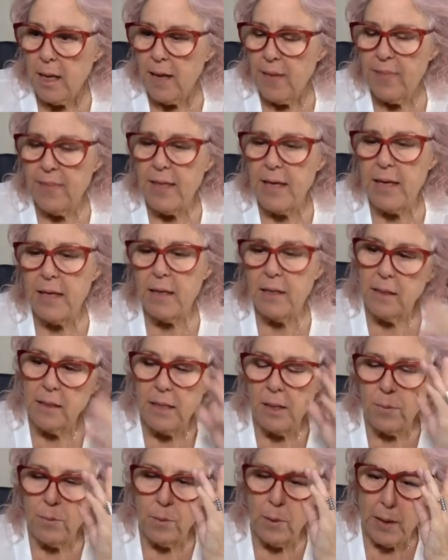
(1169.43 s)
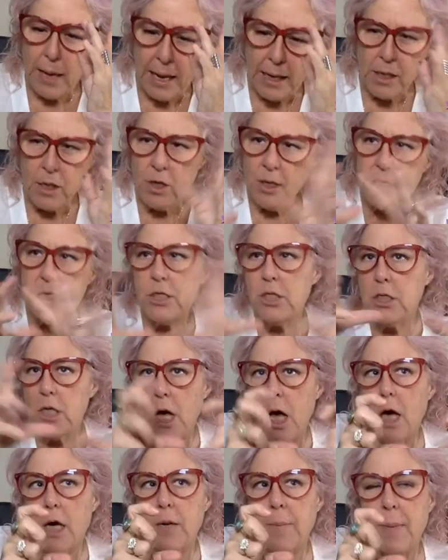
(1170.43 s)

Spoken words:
And then they were like, you need to talk